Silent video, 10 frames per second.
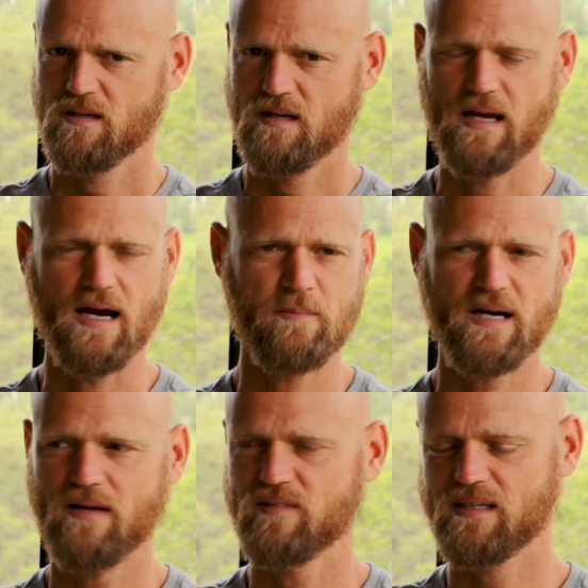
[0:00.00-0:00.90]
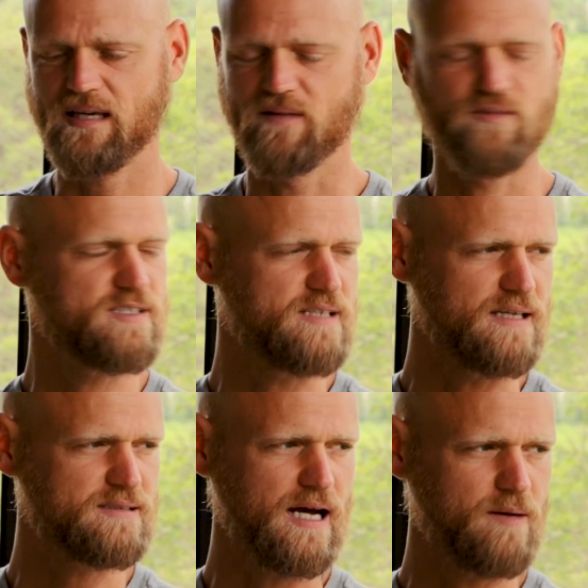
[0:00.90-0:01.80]
I mean, I haven't canvassed
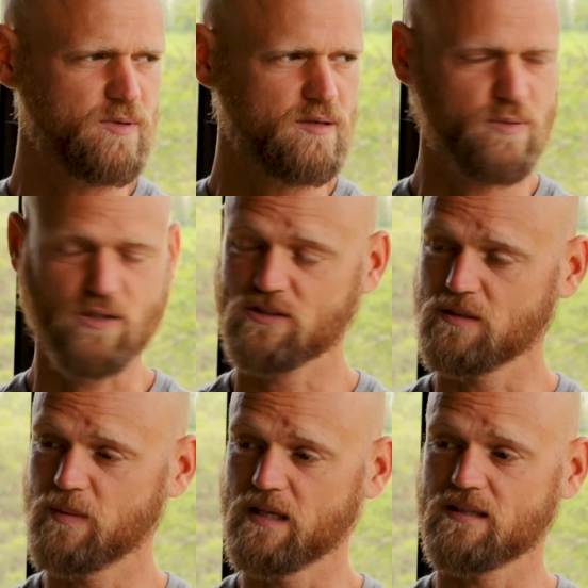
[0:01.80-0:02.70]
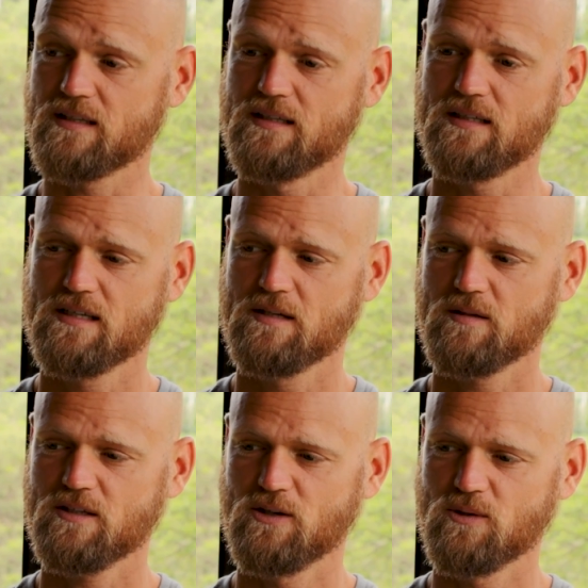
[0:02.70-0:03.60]
that topic personally, but
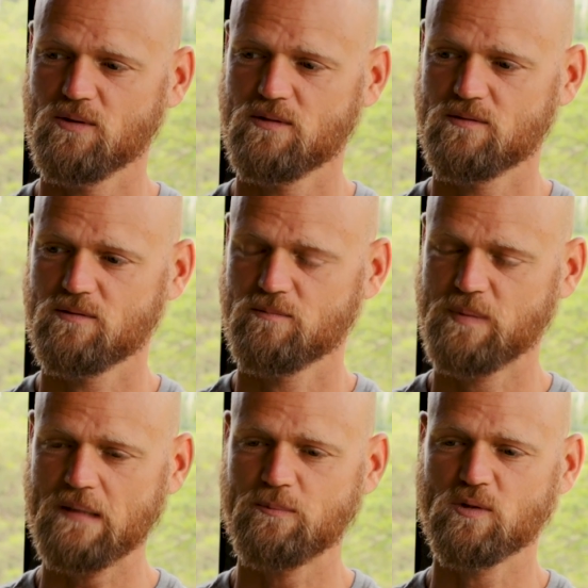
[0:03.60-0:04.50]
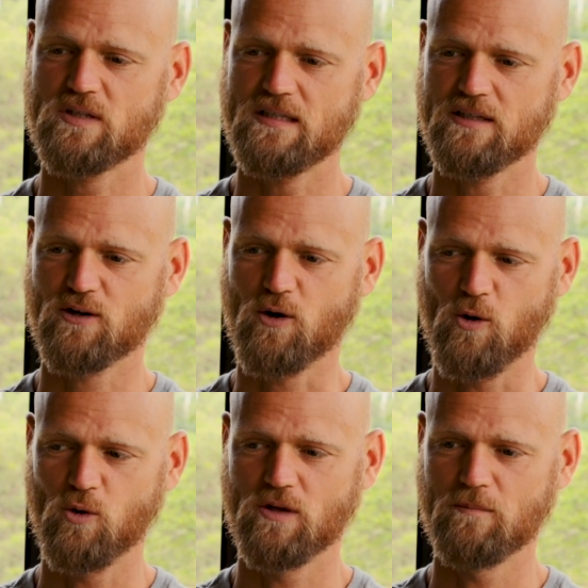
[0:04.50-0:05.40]
people here
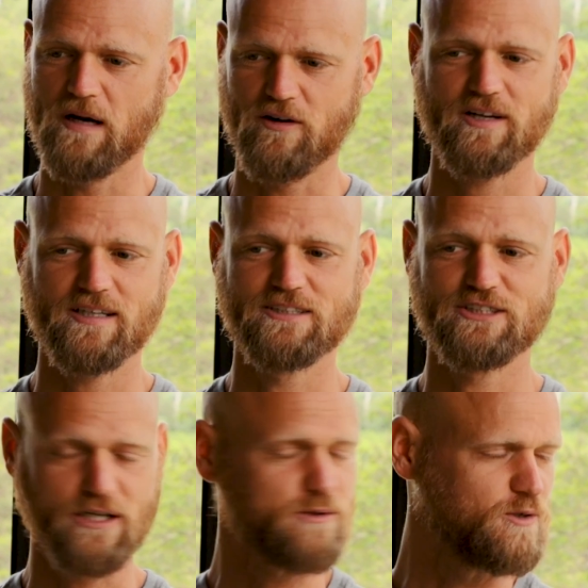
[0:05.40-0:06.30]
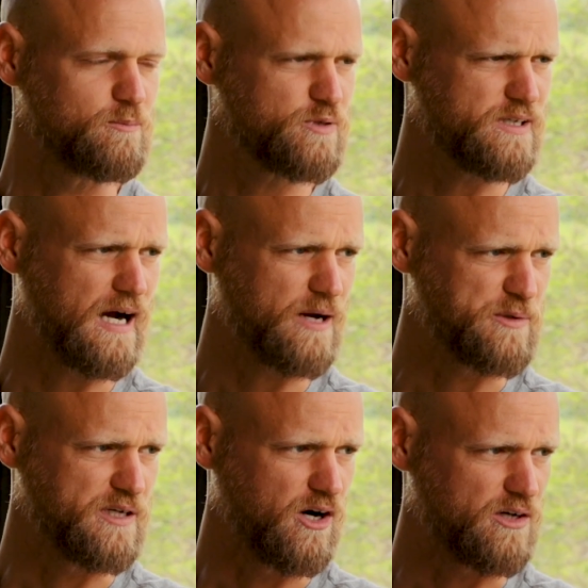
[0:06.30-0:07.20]
hold America in general in pretty high
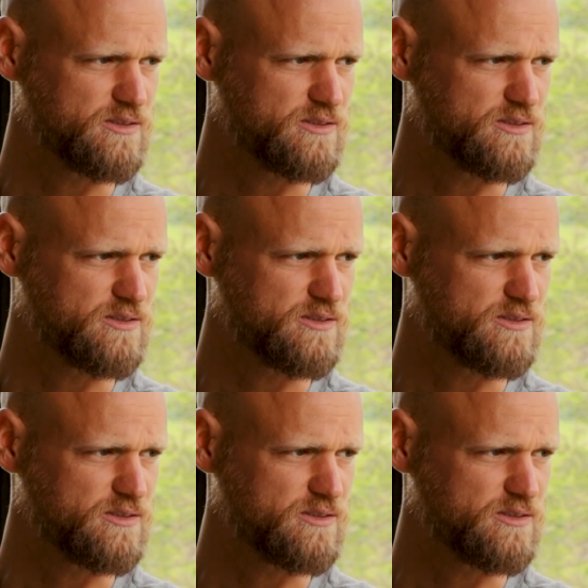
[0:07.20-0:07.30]
regard.